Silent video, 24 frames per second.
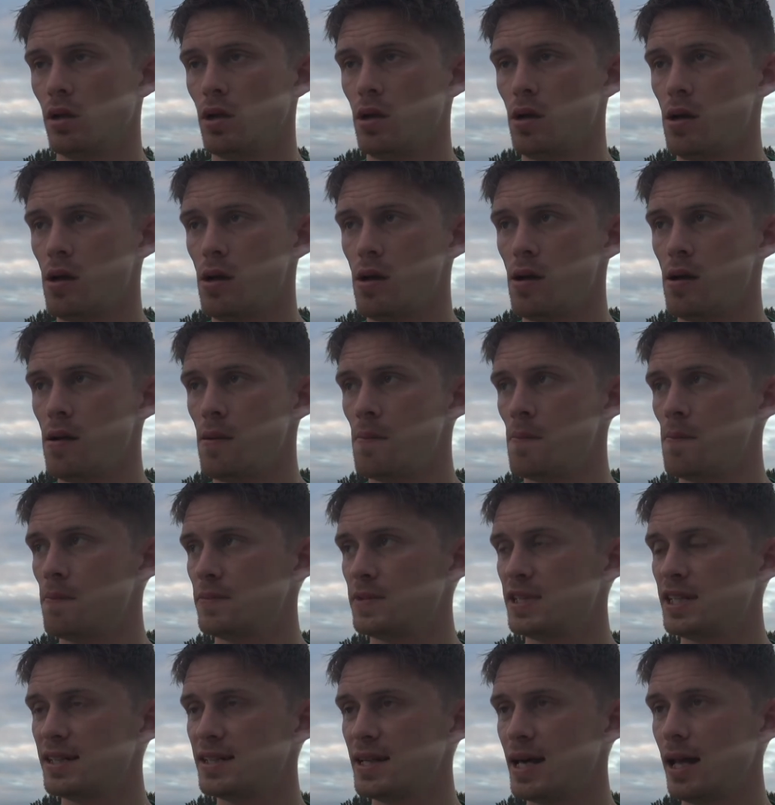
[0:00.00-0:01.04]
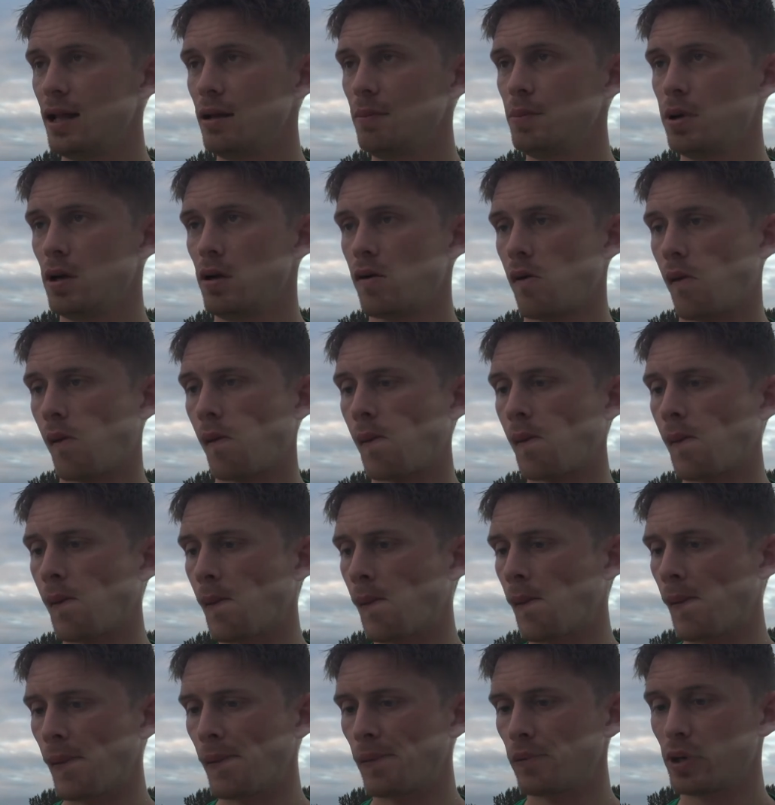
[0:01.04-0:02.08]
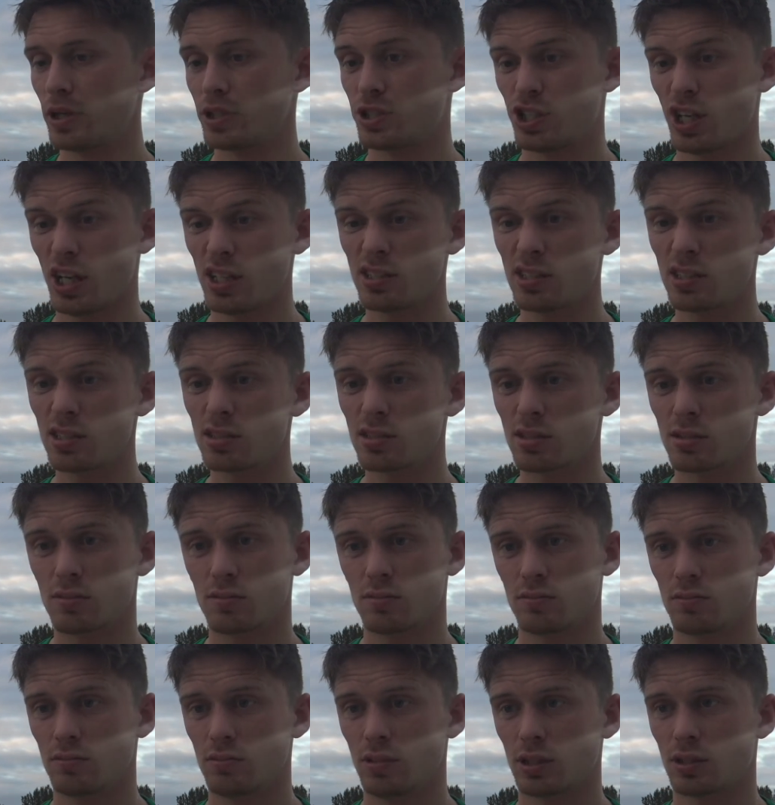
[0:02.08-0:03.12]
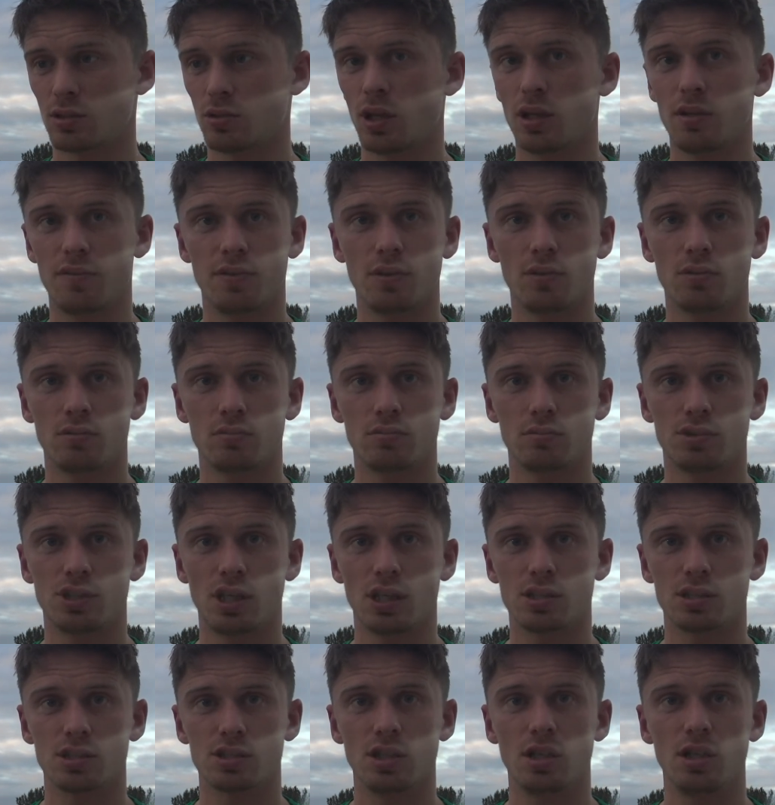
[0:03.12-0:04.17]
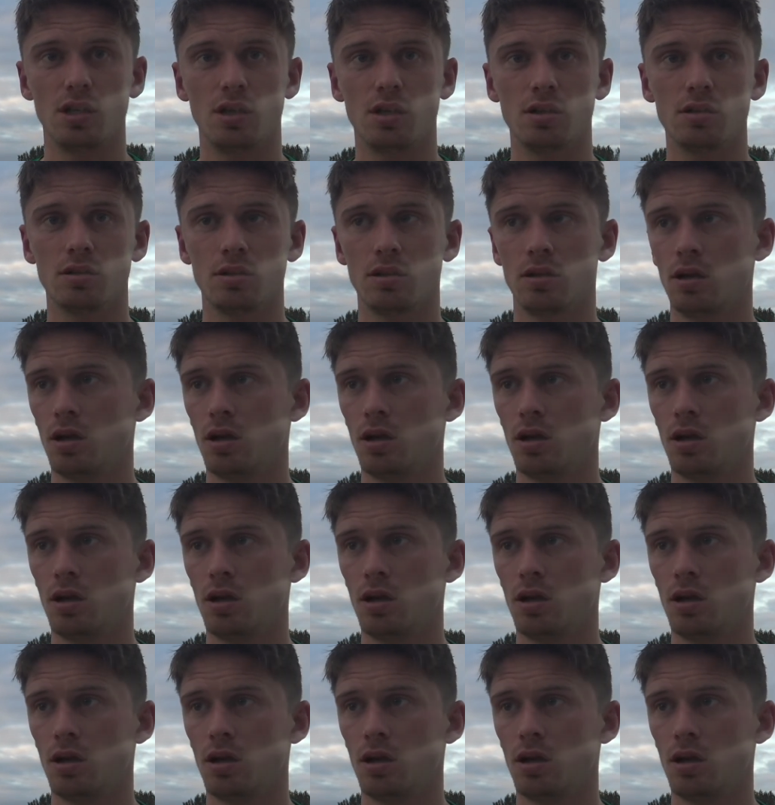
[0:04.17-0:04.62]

Um, didn't help. We had chances, we had quite a few chances early on.